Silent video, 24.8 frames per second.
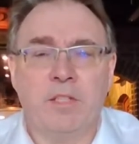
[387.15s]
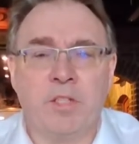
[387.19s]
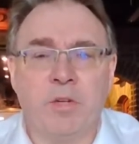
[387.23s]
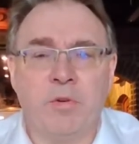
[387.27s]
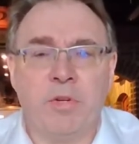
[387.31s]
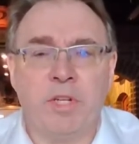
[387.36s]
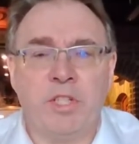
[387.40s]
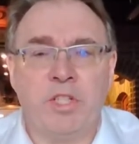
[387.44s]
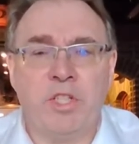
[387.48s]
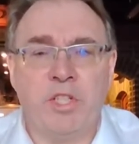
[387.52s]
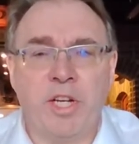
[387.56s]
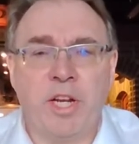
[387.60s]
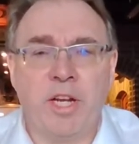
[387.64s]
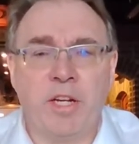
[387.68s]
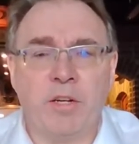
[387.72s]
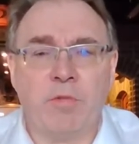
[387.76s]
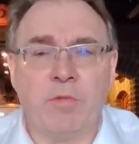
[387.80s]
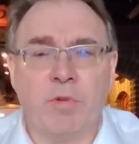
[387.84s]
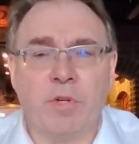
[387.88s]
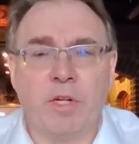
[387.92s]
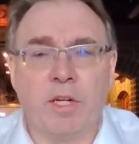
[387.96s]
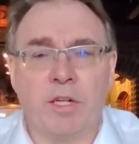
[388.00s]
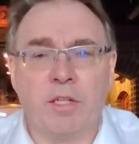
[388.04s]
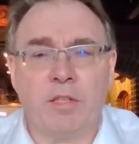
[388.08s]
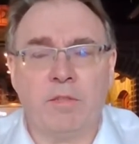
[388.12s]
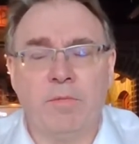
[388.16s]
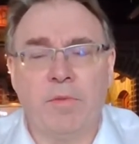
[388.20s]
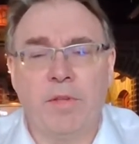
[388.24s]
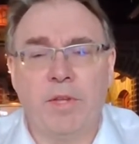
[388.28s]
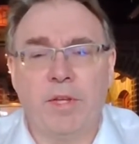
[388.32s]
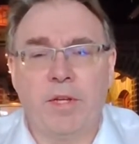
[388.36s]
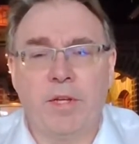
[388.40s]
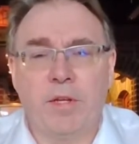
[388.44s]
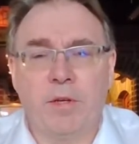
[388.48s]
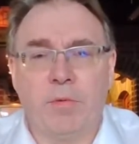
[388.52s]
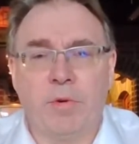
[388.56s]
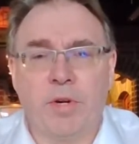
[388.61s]
So in
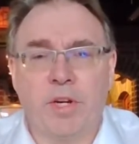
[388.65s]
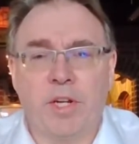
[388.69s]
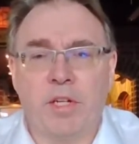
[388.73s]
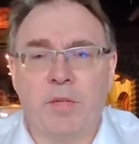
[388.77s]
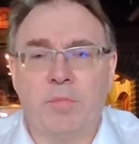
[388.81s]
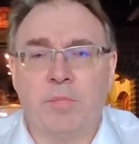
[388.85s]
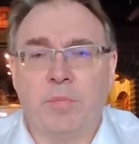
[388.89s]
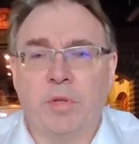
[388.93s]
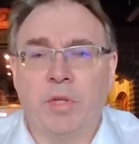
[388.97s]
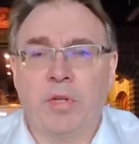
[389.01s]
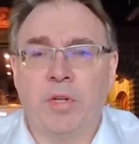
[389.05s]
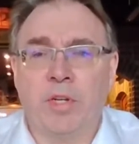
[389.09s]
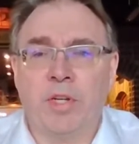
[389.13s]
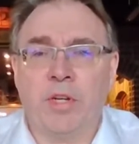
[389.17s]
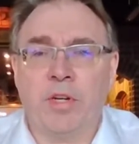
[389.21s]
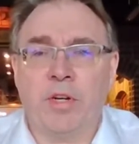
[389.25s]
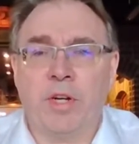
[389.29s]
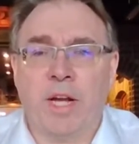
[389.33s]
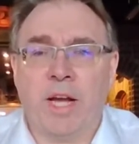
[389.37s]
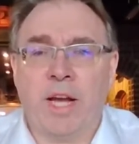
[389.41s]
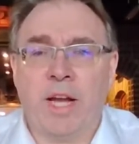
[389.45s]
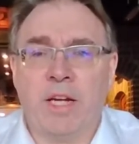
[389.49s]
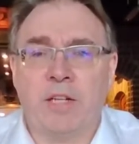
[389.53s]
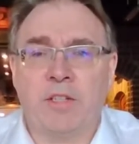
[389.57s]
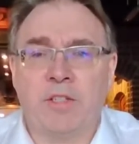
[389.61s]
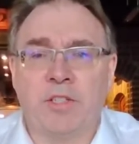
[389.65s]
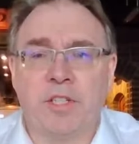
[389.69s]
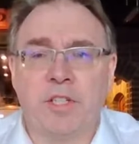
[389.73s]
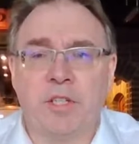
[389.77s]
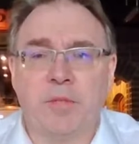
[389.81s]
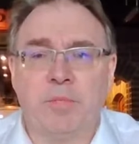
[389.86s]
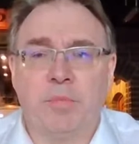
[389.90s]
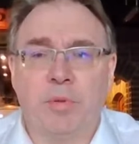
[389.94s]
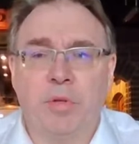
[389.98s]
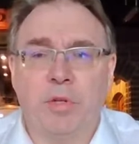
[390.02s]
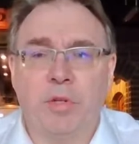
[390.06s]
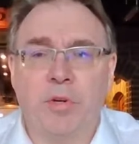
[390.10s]
general, when an employer hires
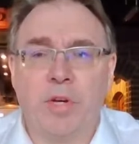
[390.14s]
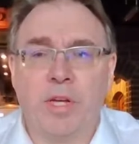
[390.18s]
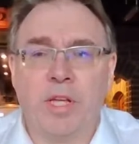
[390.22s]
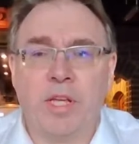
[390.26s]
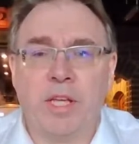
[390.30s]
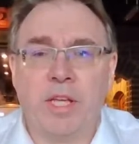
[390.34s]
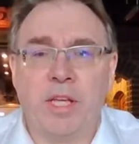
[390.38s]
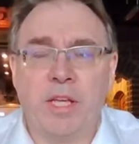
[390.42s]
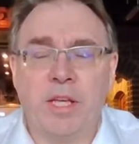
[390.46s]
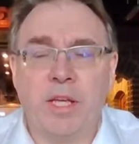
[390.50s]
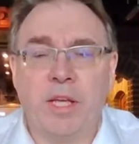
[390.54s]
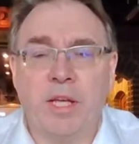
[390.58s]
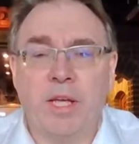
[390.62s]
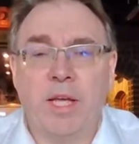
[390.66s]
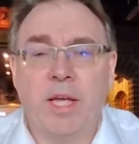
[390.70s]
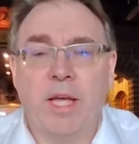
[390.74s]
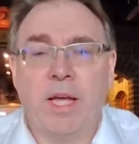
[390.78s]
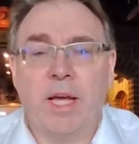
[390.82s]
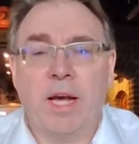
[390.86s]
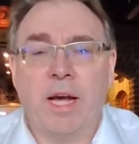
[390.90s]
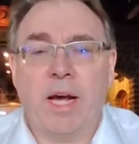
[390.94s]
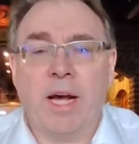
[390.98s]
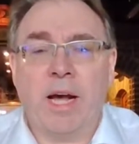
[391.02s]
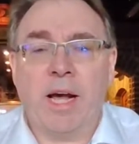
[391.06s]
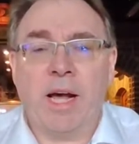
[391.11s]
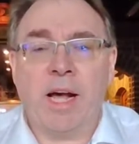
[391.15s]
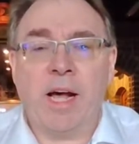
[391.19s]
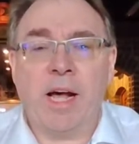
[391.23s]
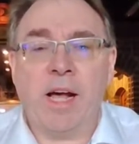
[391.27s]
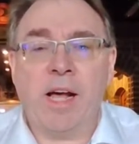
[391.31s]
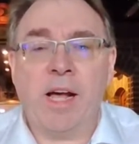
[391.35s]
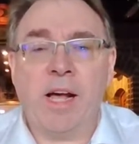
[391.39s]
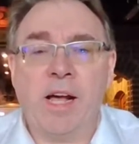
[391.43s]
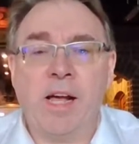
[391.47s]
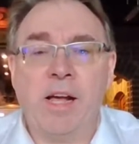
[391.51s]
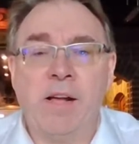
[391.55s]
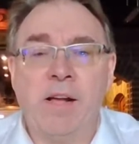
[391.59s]
an employee,
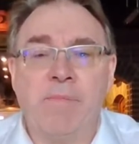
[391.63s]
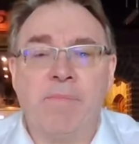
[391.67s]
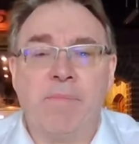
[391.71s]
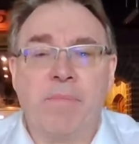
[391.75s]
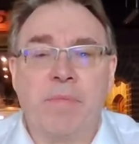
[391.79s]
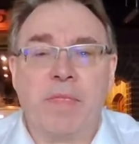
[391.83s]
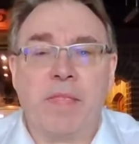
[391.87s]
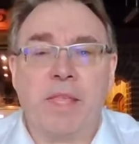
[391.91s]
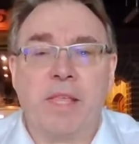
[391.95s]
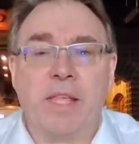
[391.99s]
the